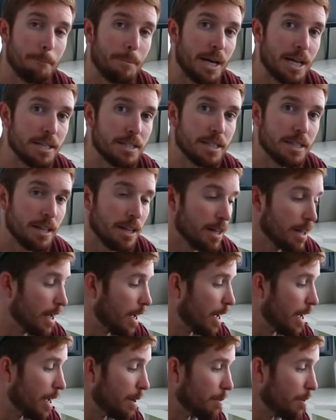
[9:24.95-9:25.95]
But
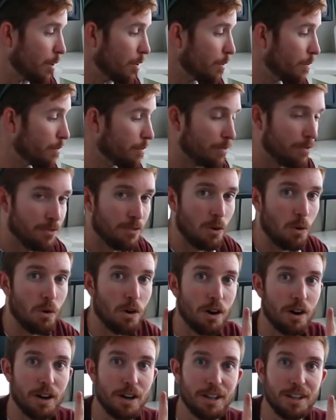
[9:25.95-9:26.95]
um,
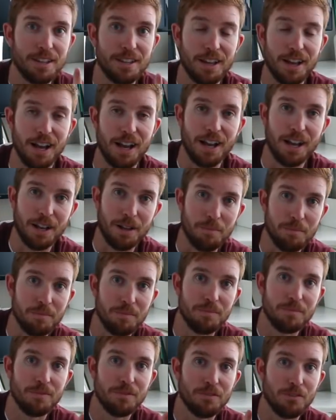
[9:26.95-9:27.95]
for um,